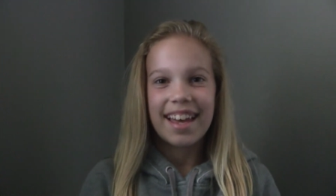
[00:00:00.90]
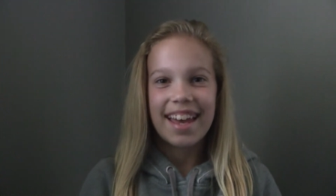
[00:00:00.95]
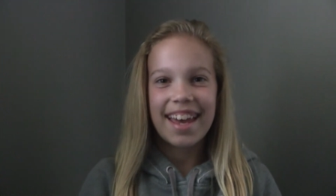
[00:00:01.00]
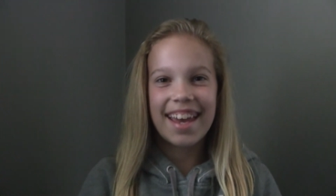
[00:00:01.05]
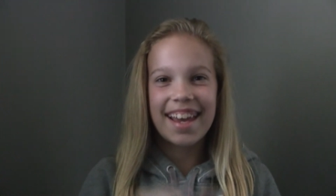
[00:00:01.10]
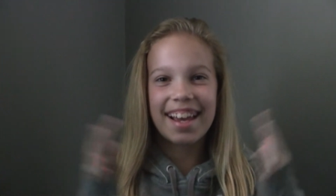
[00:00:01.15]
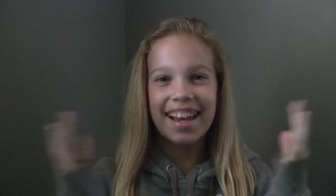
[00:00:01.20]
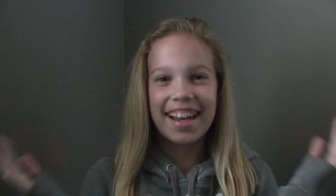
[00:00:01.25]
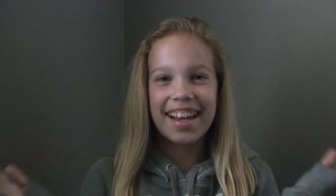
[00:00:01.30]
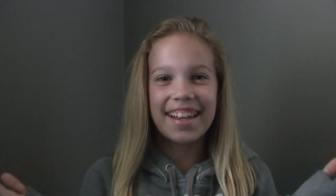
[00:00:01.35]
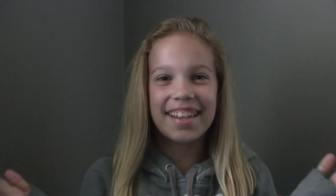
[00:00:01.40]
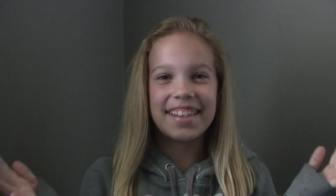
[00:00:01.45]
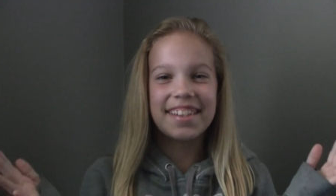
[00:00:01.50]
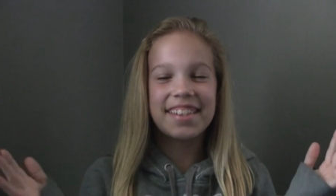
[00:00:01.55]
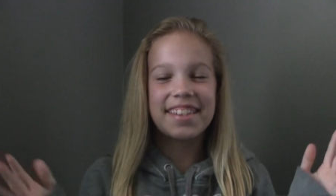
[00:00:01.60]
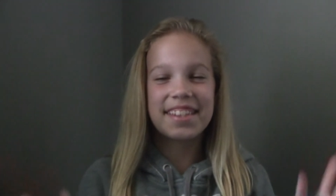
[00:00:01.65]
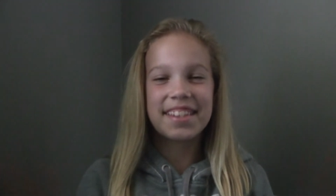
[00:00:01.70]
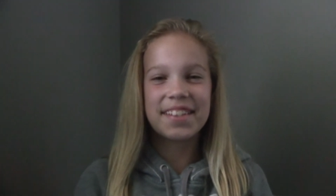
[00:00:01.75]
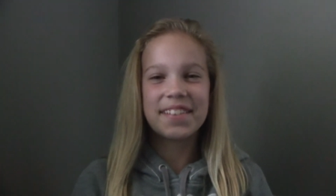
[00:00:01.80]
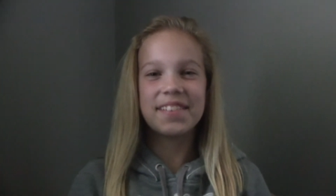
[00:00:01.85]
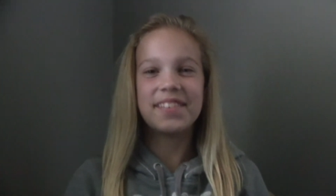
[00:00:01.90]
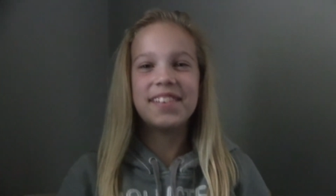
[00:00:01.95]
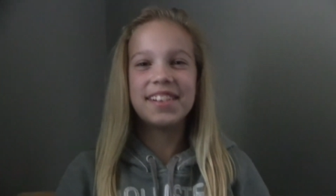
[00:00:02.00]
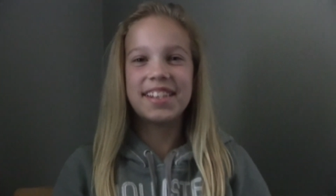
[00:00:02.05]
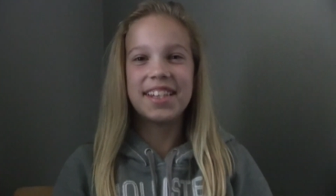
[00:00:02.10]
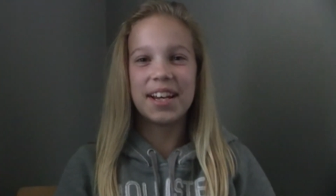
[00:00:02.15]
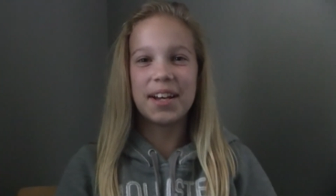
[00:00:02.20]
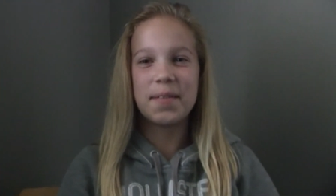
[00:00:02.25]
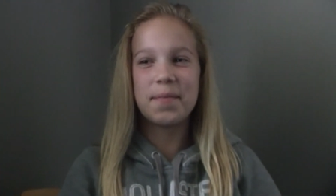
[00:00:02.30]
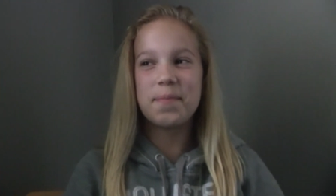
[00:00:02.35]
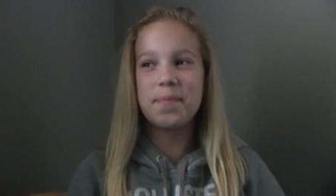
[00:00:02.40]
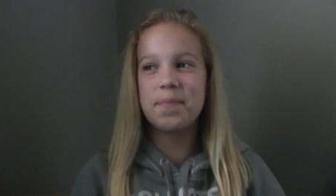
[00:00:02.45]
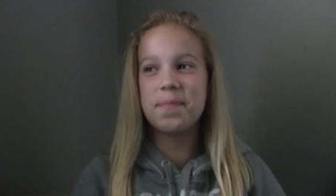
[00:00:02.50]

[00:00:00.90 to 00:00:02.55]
Hey guys, what's up?